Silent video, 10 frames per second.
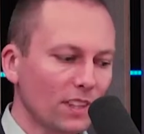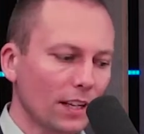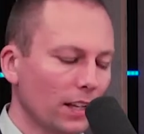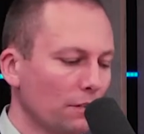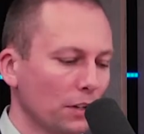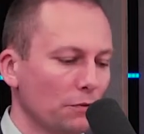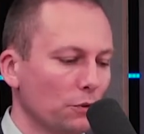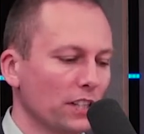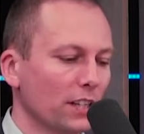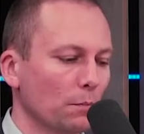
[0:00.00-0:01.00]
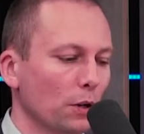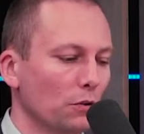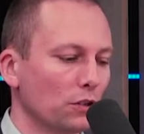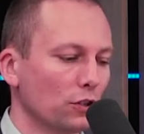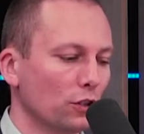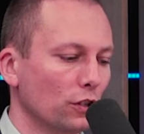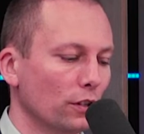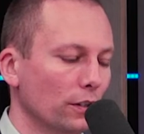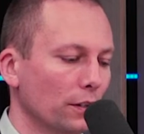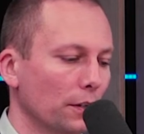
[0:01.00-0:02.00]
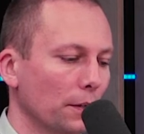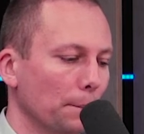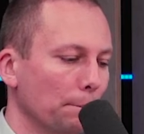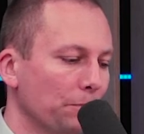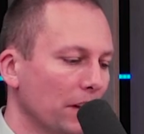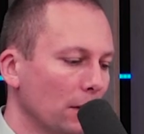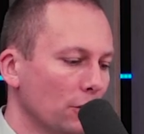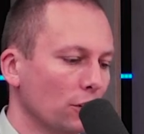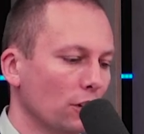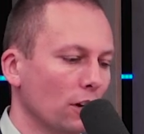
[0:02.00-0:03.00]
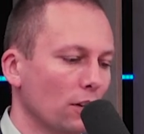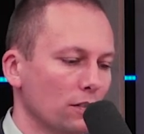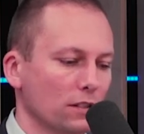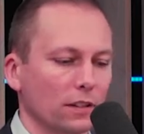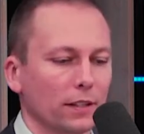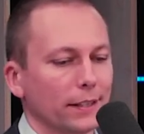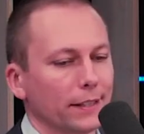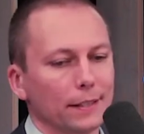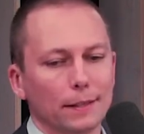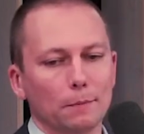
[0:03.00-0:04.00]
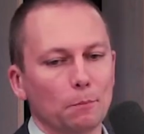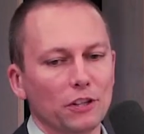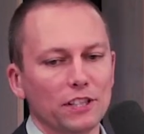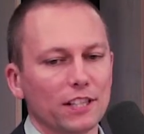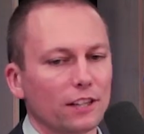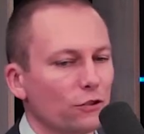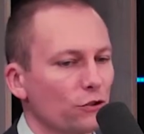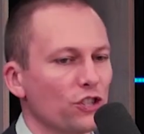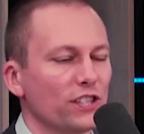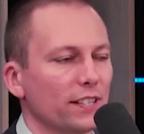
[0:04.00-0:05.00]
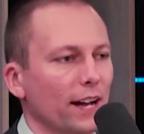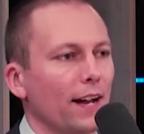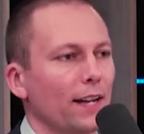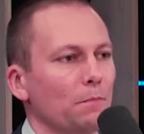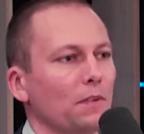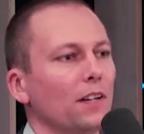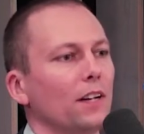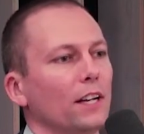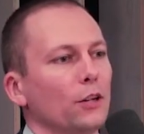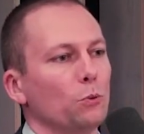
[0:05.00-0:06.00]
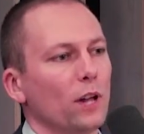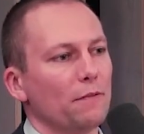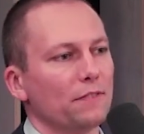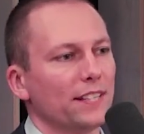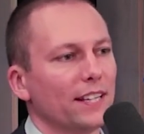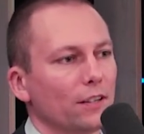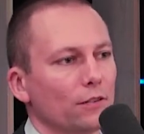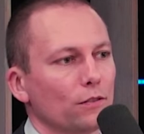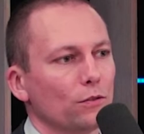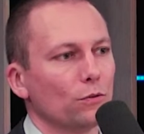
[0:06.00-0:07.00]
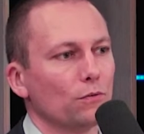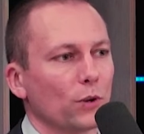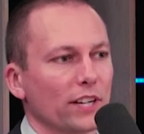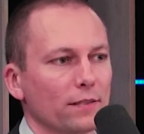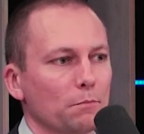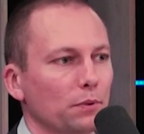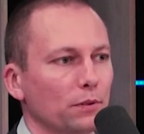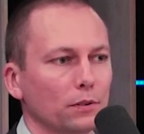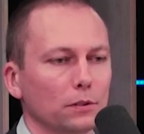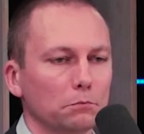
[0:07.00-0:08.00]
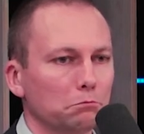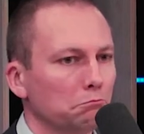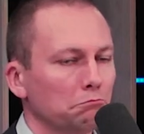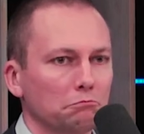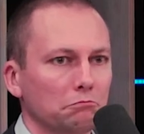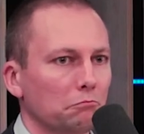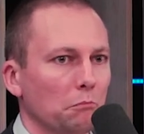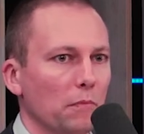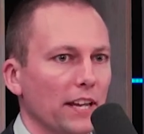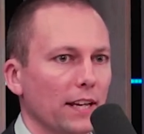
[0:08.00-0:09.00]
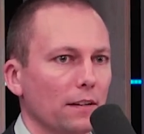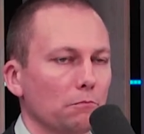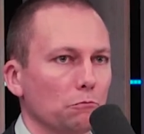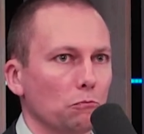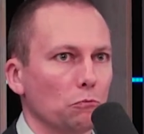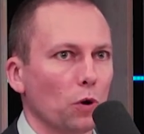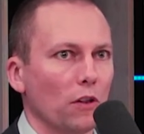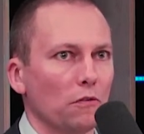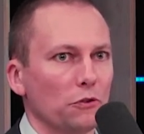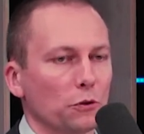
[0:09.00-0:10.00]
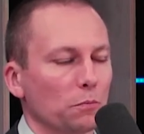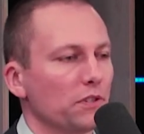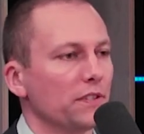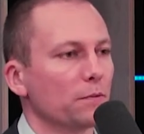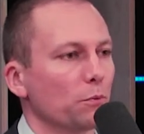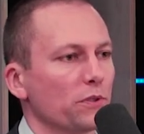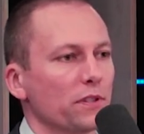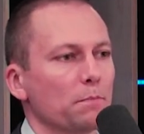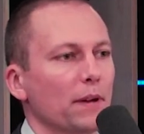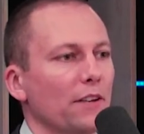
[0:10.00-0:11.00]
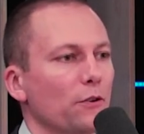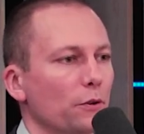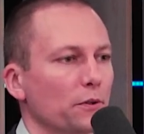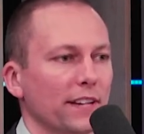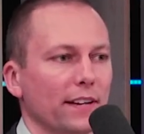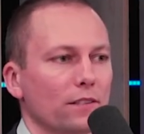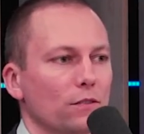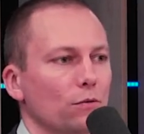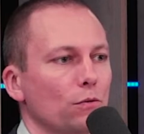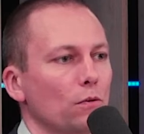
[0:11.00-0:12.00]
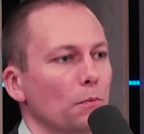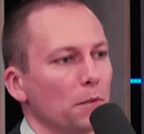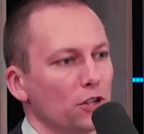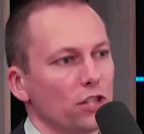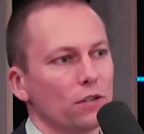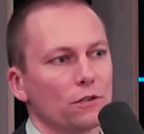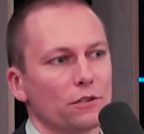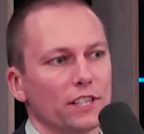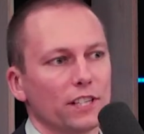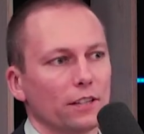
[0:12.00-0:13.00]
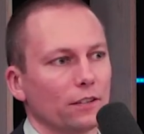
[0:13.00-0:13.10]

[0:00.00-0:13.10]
If you think about the cost in money, energy, time it will have taken to, for example, make one of your business process better thanks to machine learning and